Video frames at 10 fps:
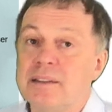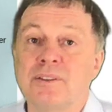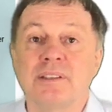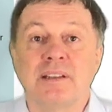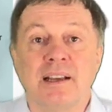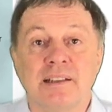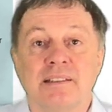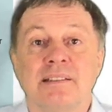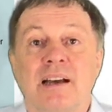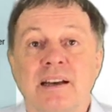to the
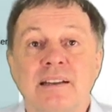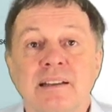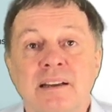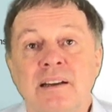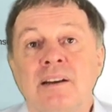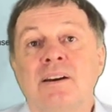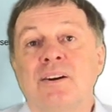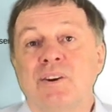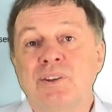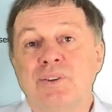next site,
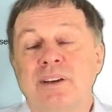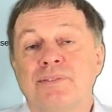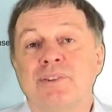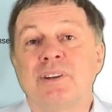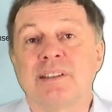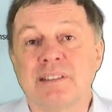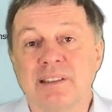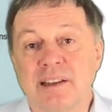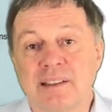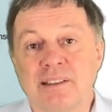or you have to
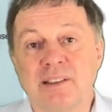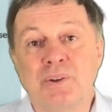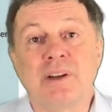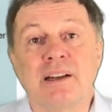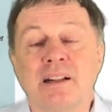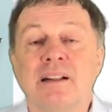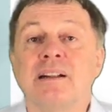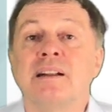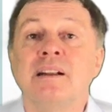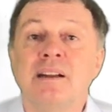extract so little
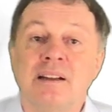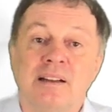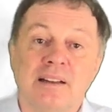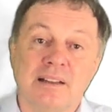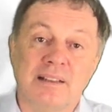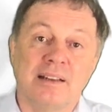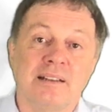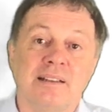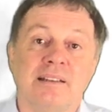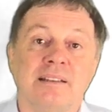uh,
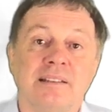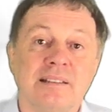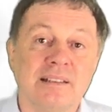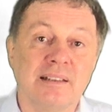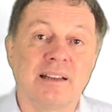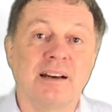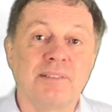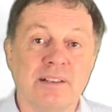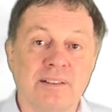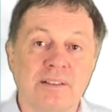that it is
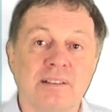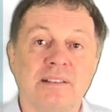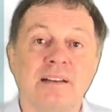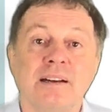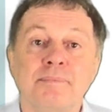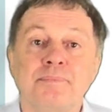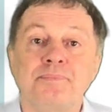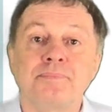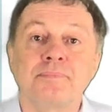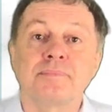recovered all the time.
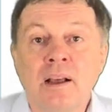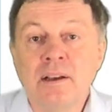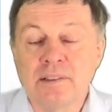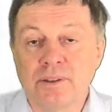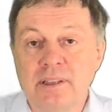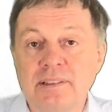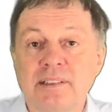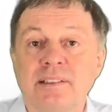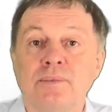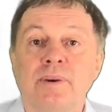So this
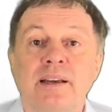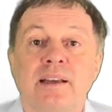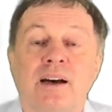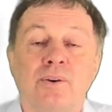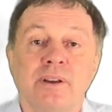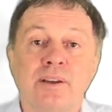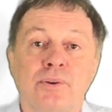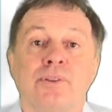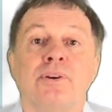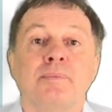is the way how
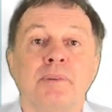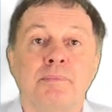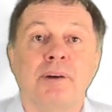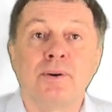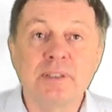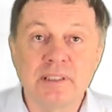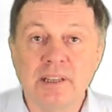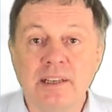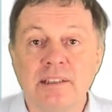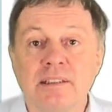geothermal power
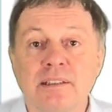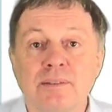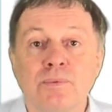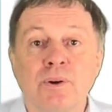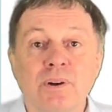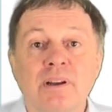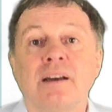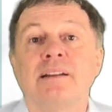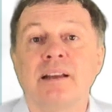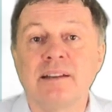stations work,
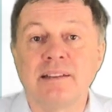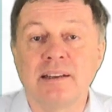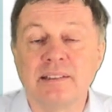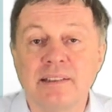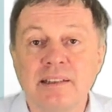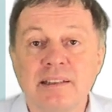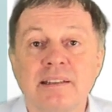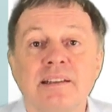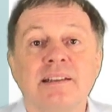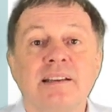and as I said,
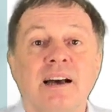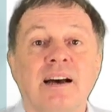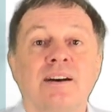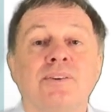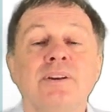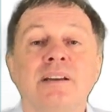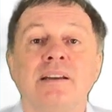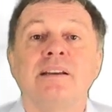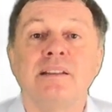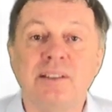they are
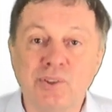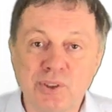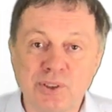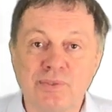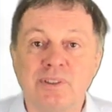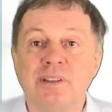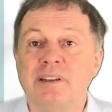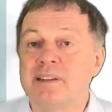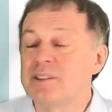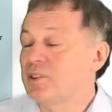only useful
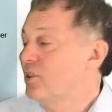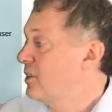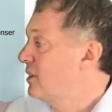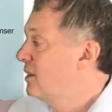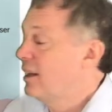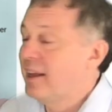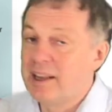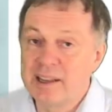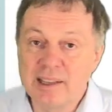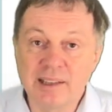in certain
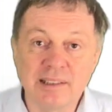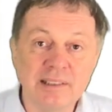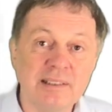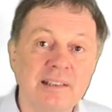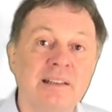areas